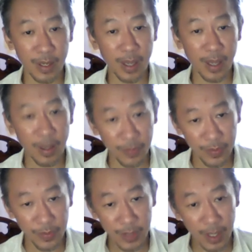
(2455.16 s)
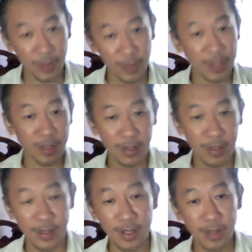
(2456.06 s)
have syllabus
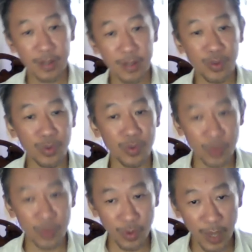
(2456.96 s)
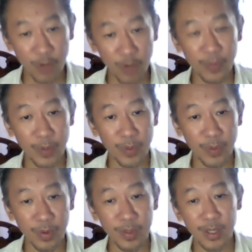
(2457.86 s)
to help
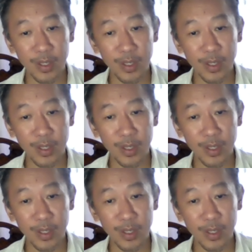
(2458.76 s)
people